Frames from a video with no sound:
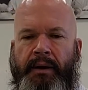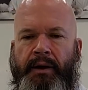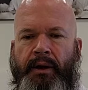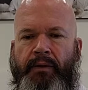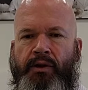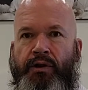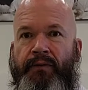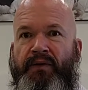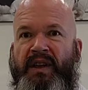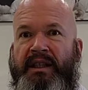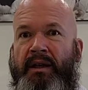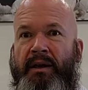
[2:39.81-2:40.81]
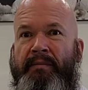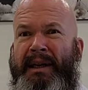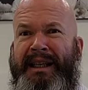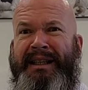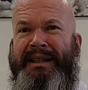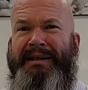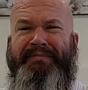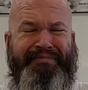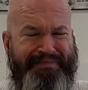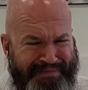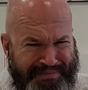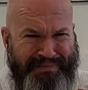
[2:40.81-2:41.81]
you know, your physical abilities.
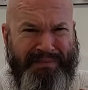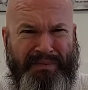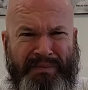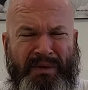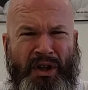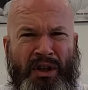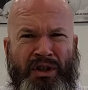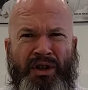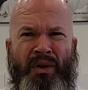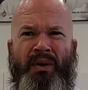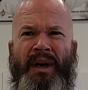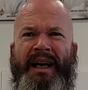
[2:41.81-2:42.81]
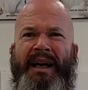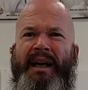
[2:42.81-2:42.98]
So